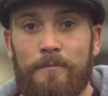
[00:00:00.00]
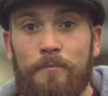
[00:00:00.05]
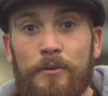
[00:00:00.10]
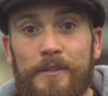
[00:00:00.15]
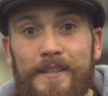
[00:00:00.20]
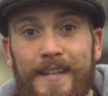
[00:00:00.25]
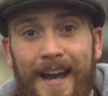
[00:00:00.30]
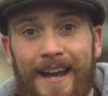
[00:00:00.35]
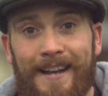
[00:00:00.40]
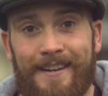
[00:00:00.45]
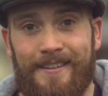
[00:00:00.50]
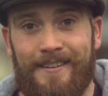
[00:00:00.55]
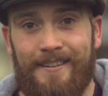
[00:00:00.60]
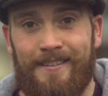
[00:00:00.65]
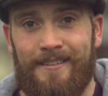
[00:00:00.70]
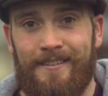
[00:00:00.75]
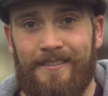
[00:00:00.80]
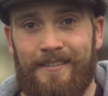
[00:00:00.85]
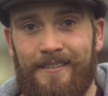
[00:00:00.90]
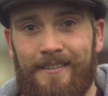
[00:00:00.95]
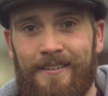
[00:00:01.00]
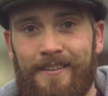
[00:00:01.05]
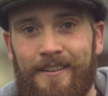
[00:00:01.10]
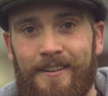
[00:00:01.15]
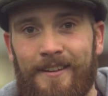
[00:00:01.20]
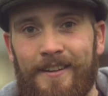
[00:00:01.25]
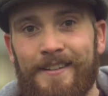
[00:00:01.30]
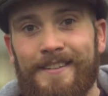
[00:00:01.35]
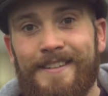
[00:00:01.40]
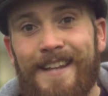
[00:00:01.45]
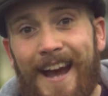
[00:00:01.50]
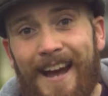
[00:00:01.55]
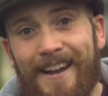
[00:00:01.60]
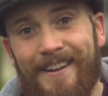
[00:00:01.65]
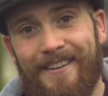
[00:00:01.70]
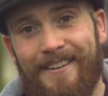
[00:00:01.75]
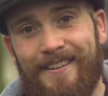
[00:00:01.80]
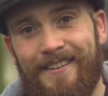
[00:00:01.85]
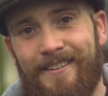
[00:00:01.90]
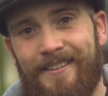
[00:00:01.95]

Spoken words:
But Dad! Dad!